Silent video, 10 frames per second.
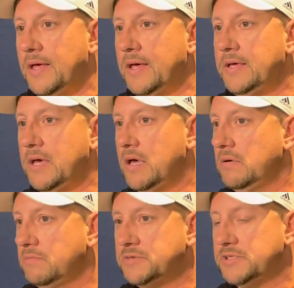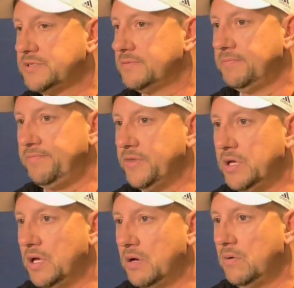Yeah, just,
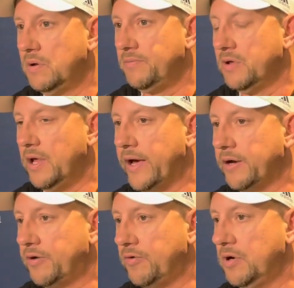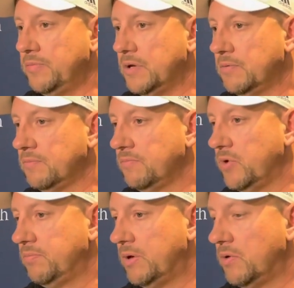looked like a group that
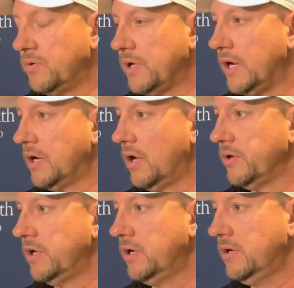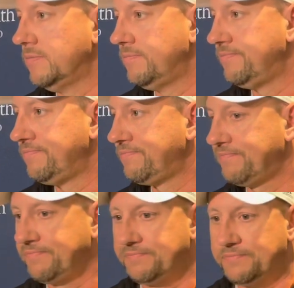we'd been rotating all year, and
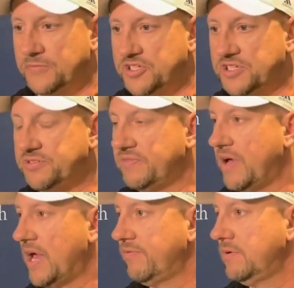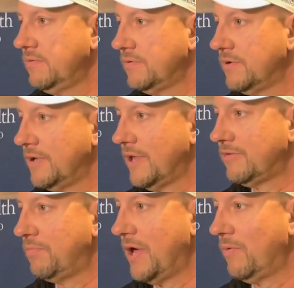just surviving. And that's a
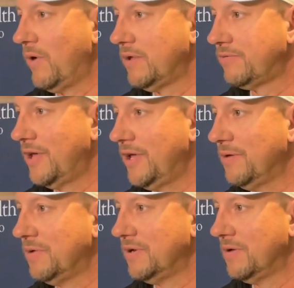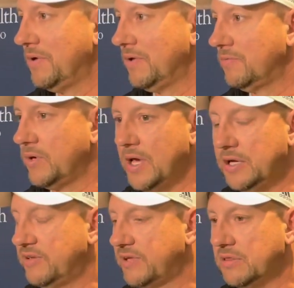bad way to say it, but, we had to
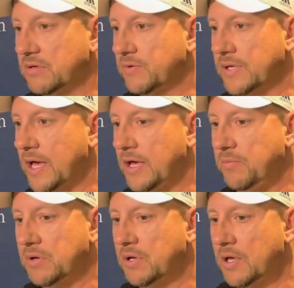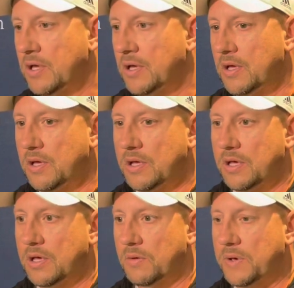just get through the game.
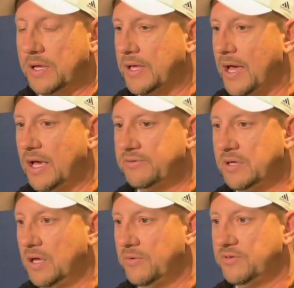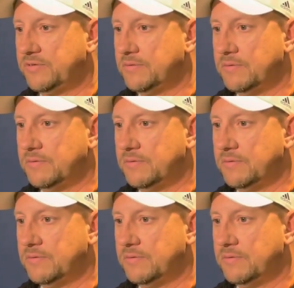And we had guys, just